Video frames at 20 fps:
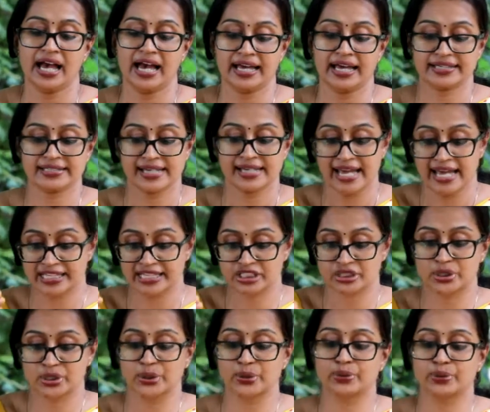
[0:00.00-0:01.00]
And
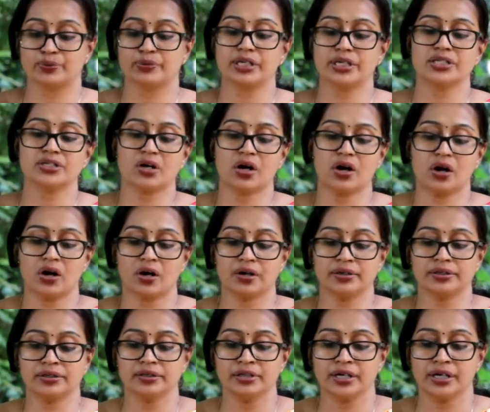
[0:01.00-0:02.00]
as you read
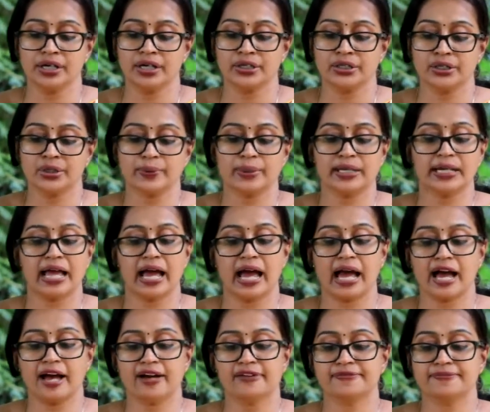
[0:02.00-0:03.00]
on, you will
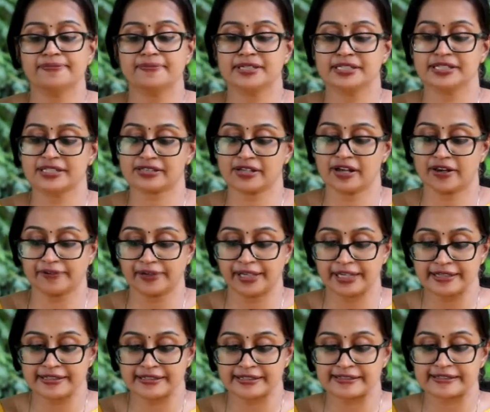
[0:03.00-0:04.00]
have Mrs.
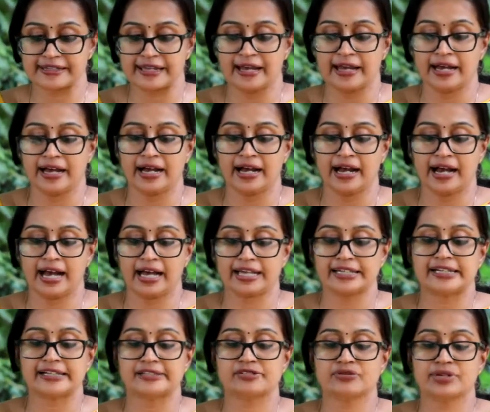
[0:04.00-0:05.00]
Harris
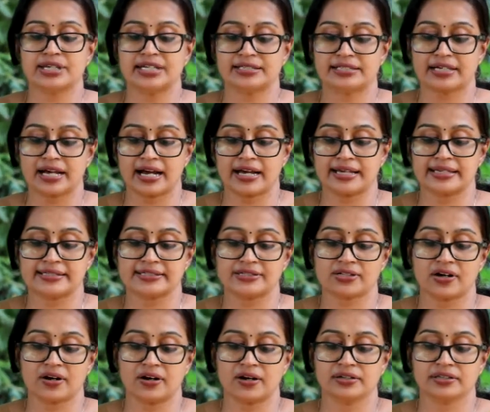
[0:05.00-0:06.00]
and her treatise
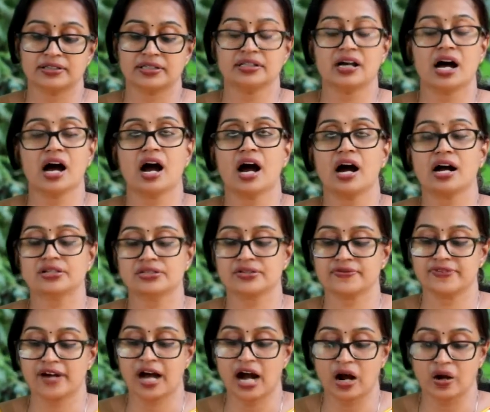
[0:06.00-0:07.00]
on the art
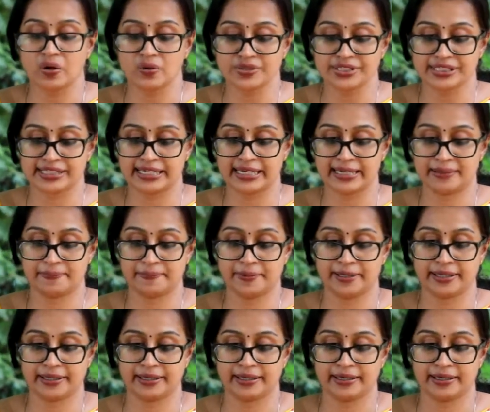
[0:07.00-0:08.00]
of
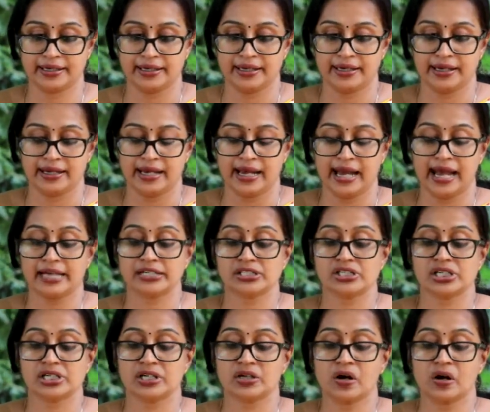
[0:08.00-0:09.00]
housekeeping. And
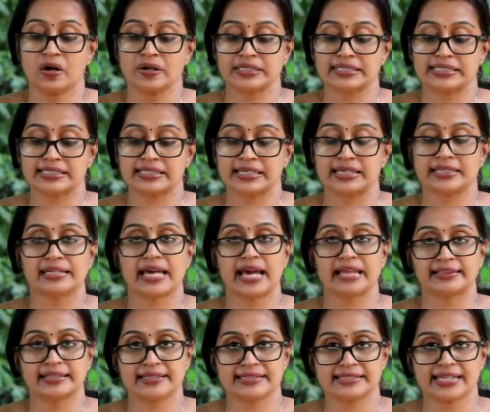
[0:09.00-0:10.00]
she calls it,
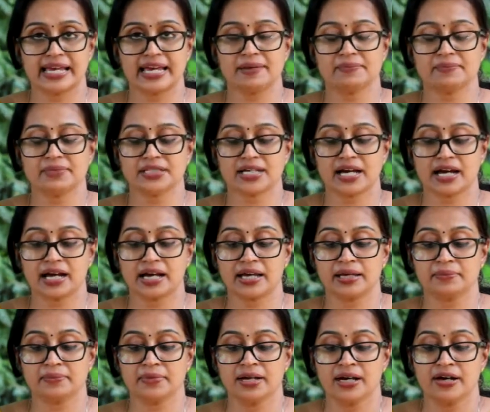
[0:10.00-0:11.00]
at the same
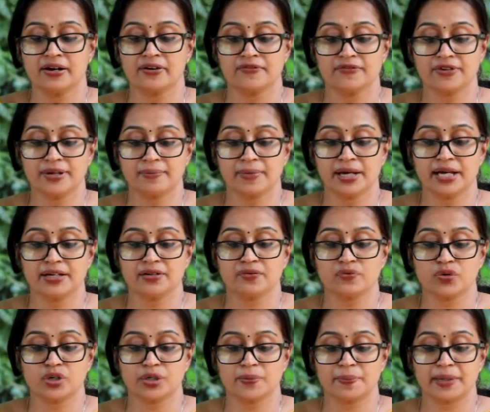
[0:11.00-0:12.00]
time, women
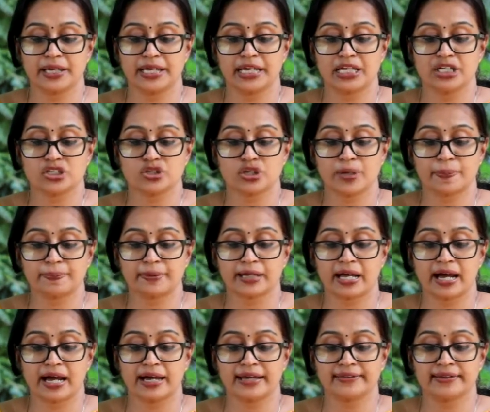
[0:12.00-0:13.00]
would begin to
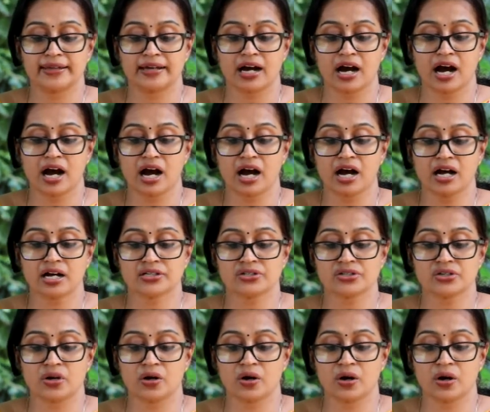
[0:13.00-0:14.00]
apply their art
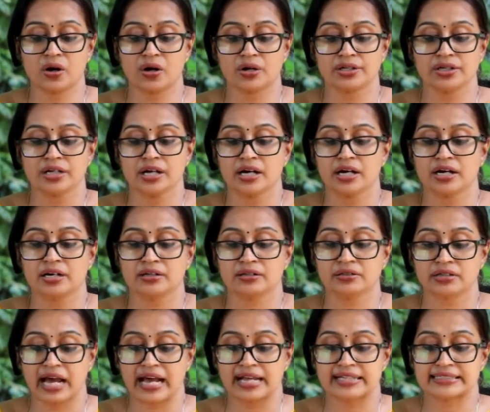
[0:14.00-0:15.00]
on
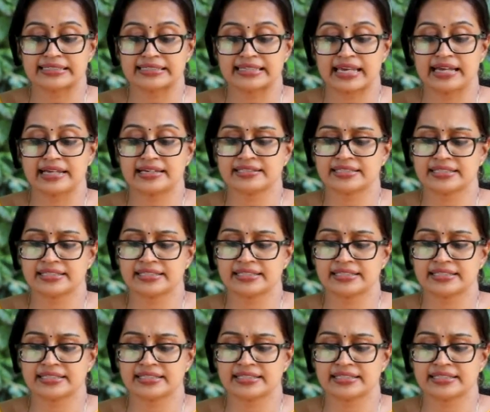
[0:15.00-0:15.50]
grand scale